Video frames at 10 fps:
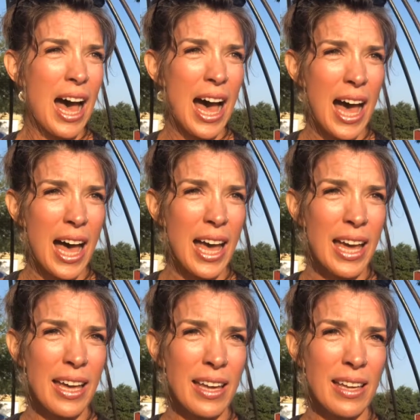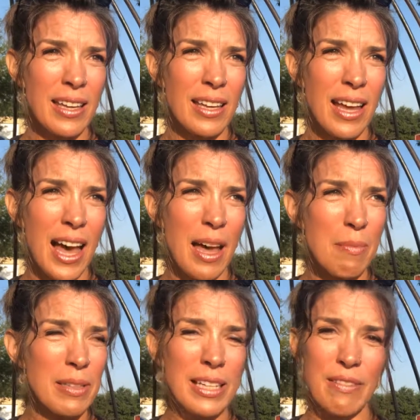I
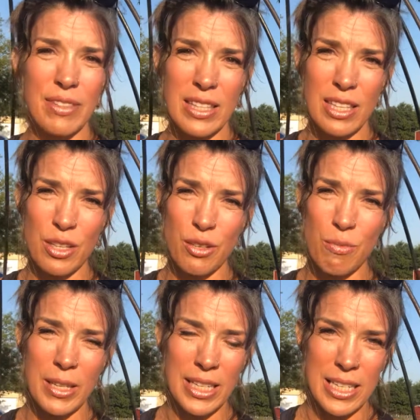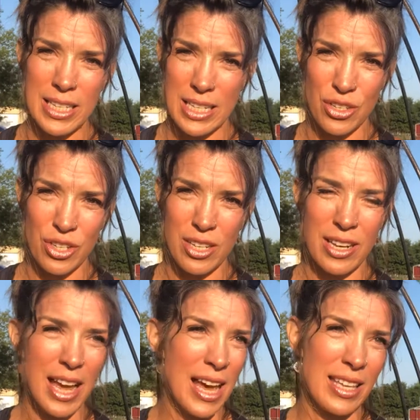believe that the human condition
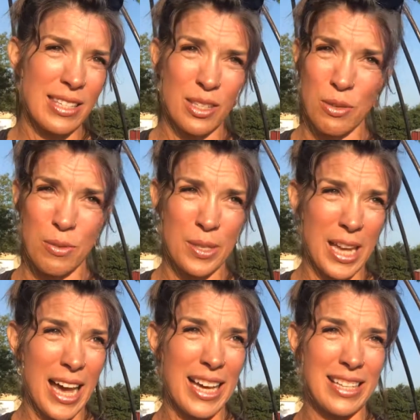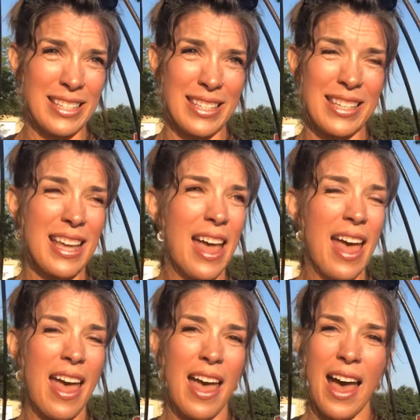has two sides.
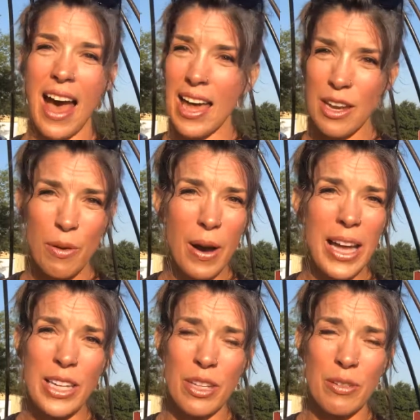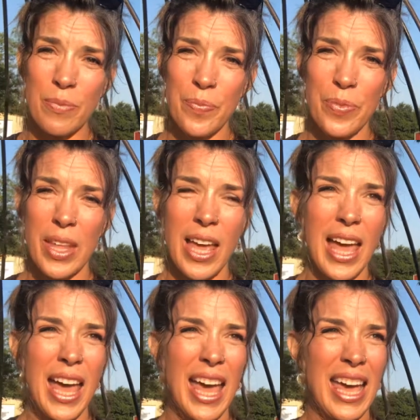I know I do.
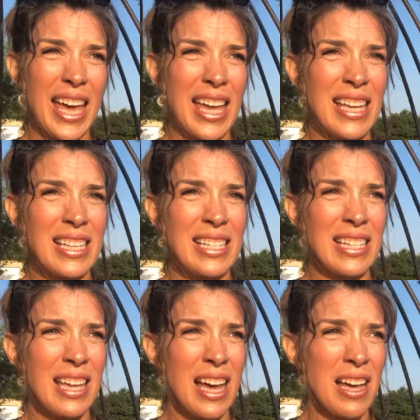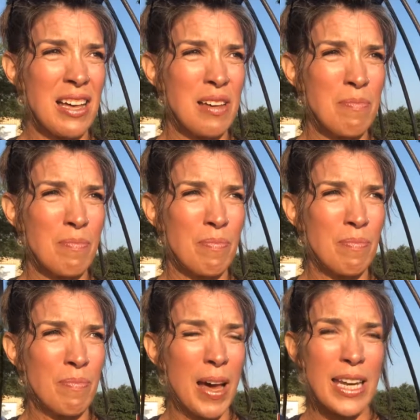And
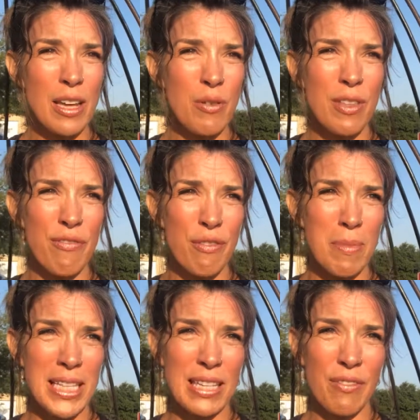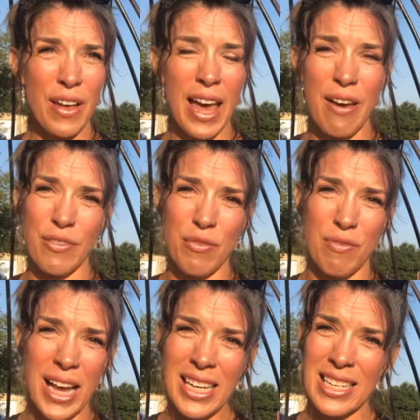I know that for myself I have to
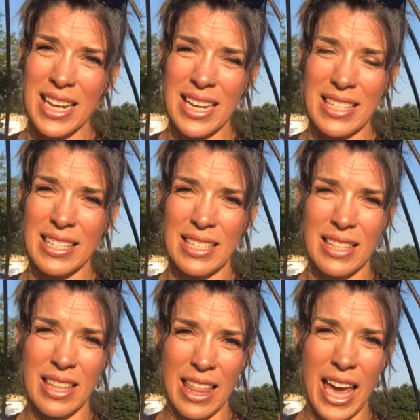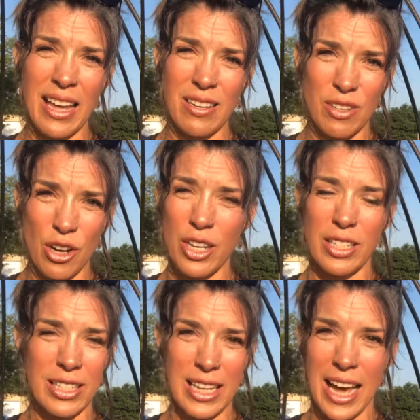recognize that
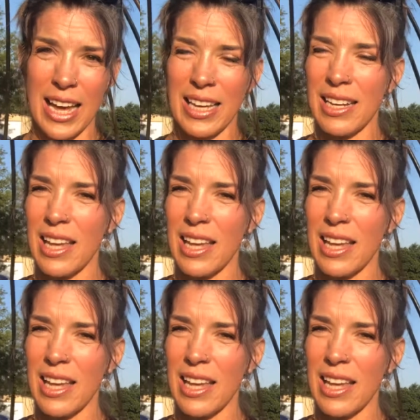dark side,